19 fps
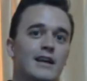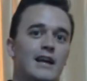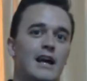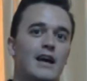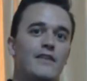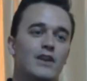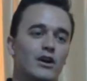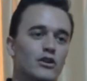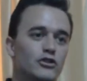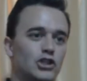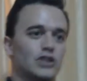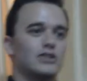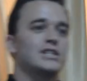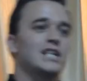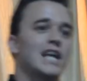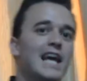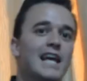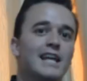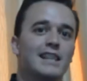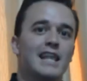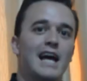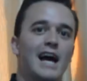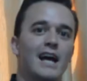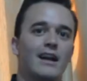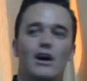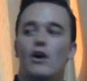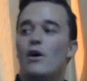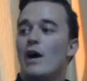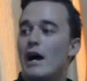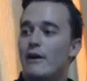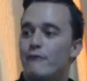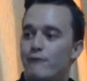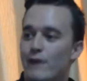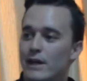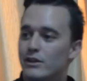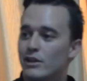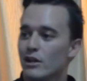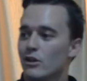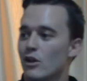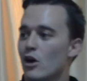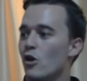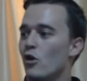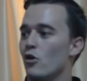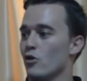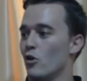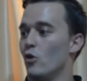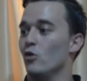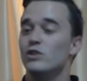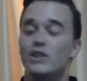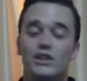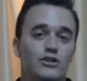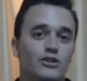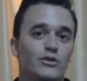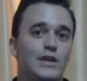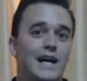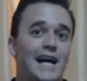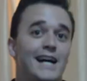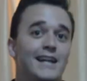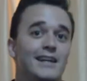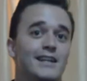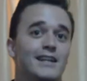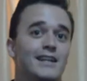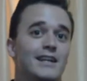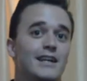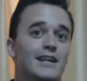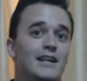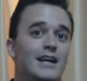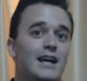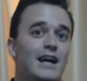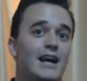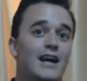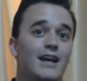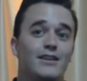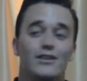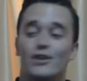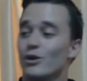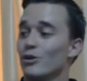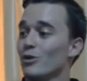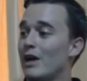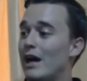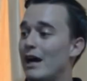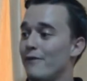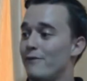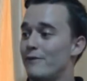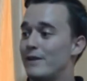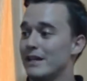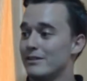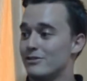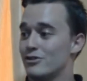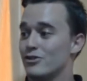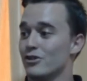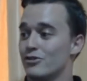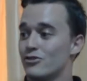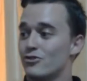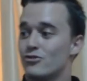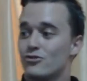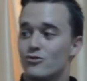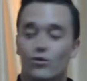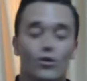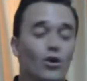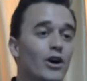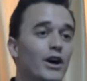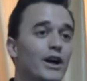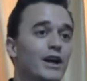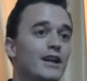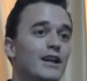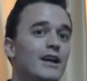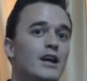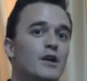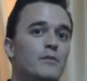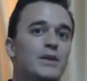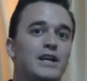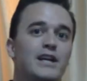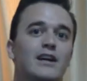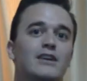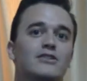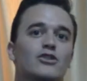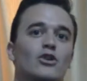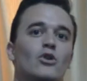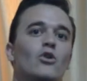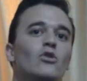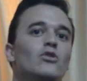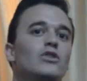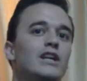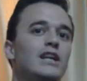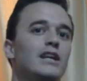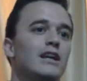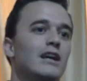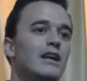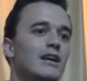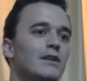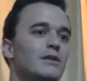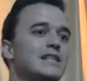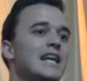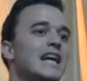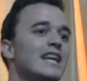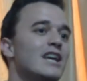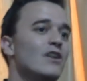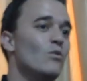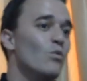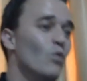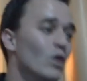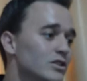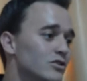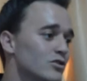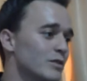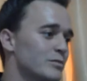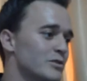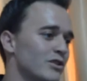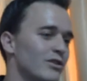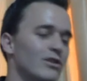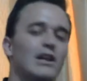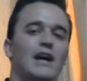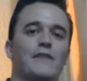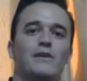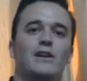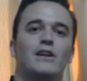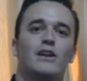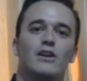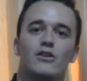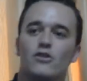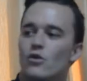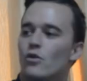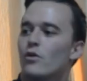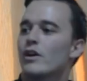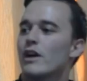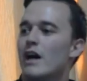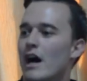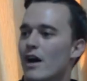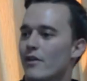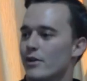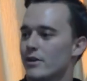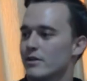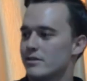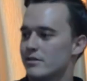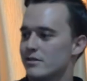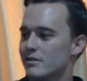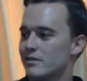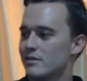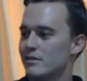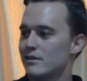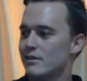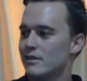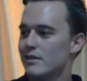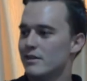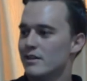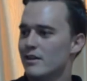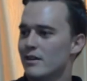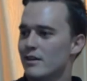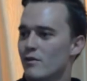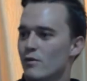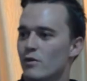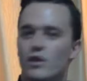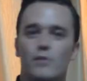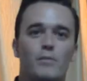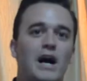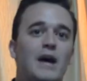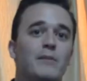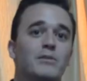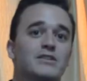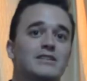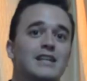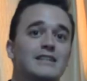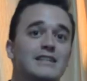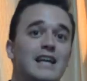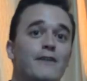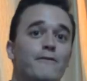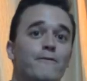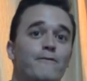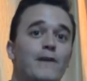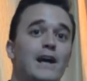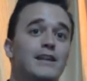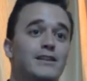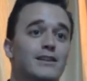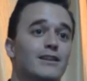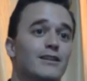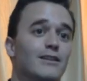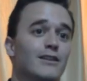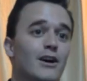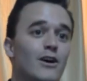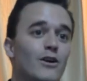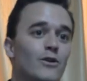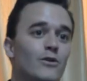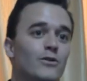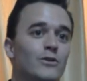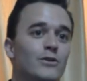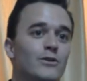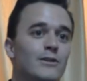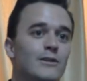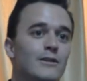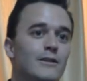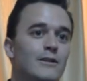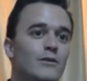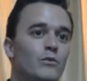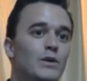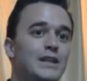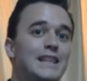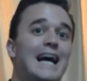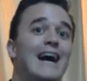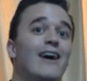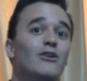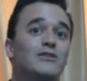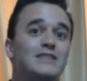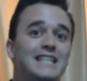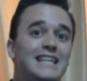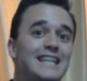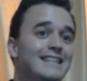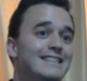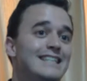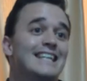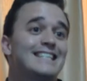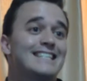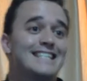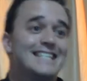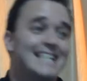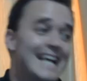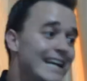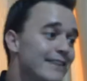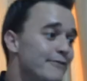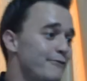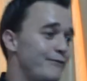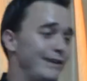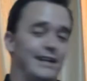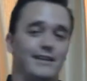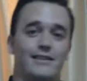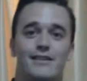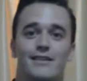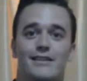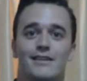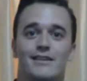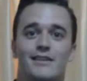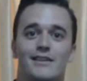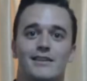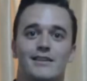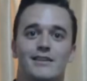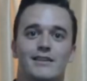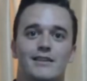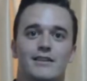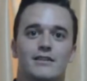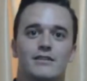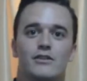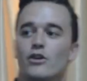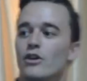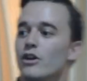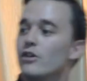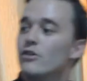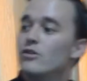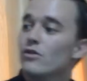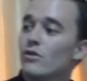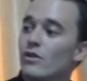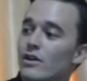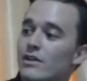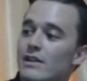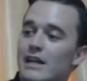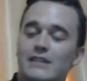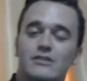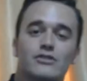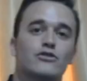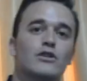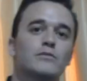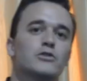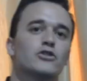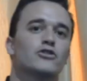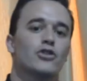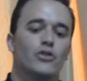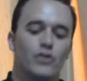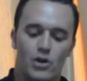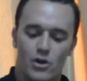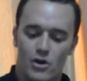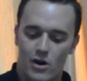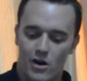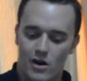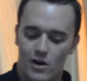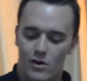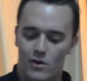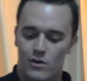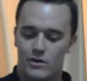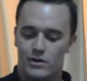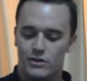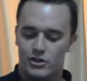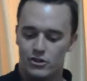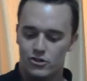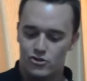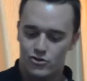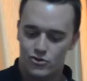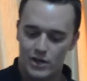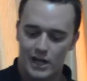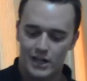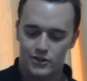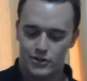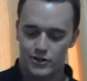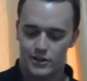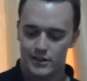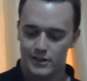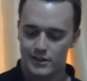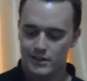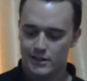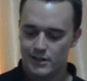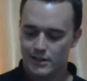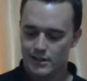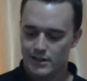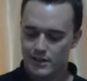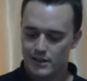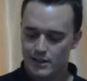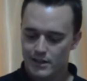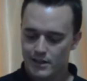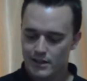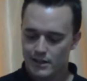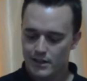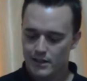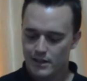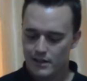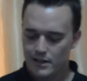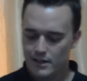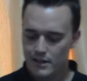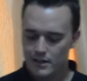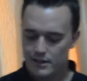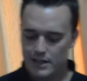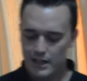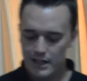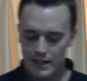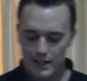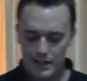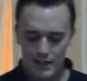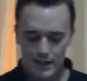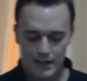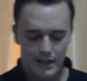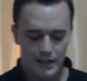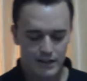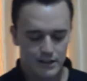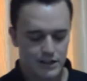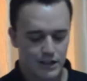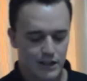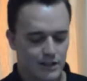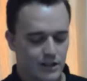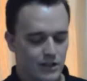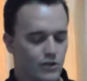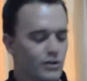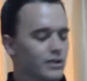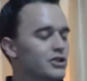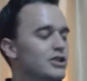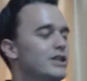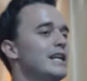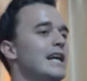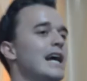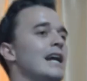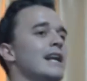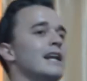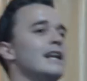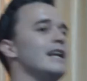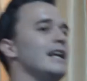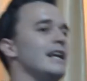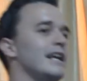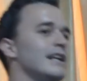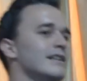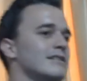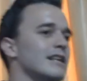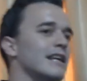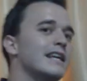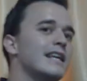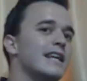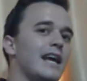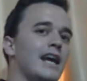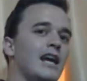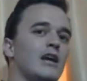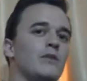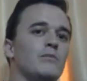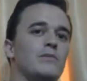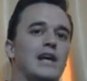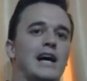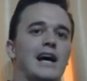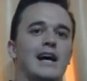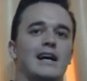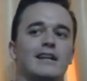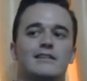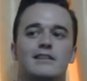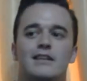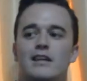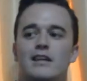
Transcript: and they'll just take that, I'll have faith alone, only do that. And their life gets destroyed because they're only taking one scripture in their life and ignoring others. Come on, yeah. Sean. Yeah. Where the Bible says, hey, faith alone without deeds, that's dead faith. Right. Yeah. Right. They're ignoring that scripture to their own destruction. Yeah. Wow. See, it, it, Christianity is a game that